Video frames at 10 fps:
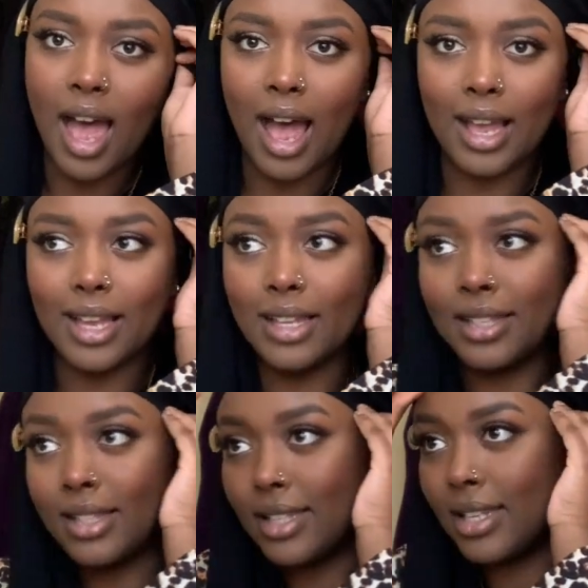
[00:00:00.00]

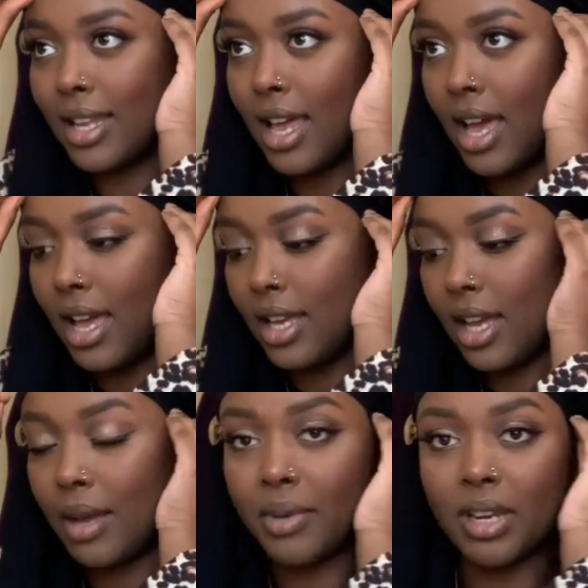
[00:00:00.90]
and
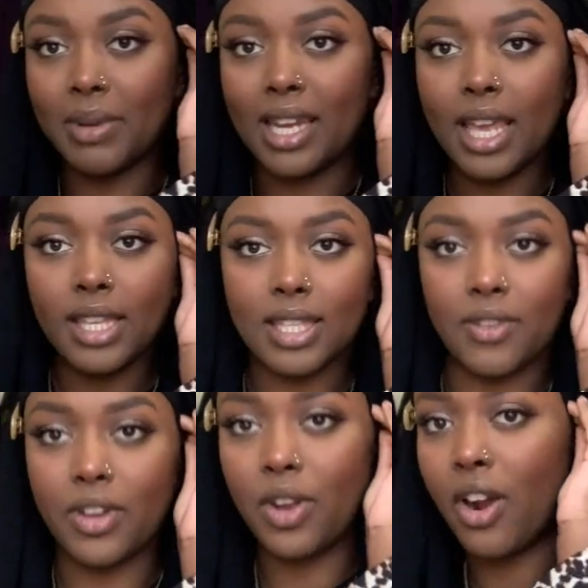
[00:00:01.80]
I'm gonna be late
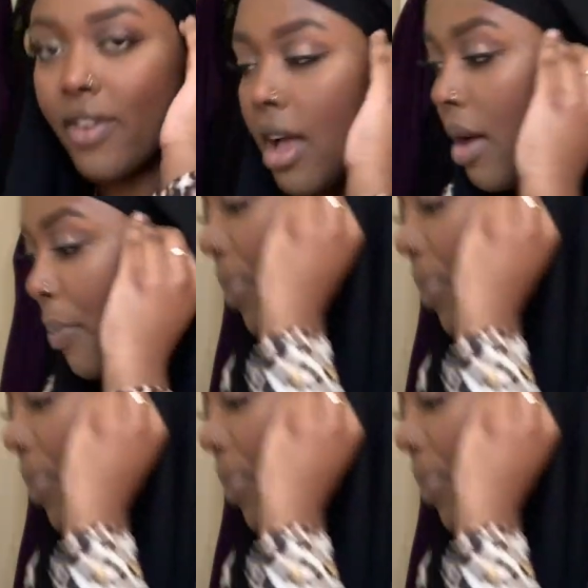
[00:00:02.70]
if I don't hurry up.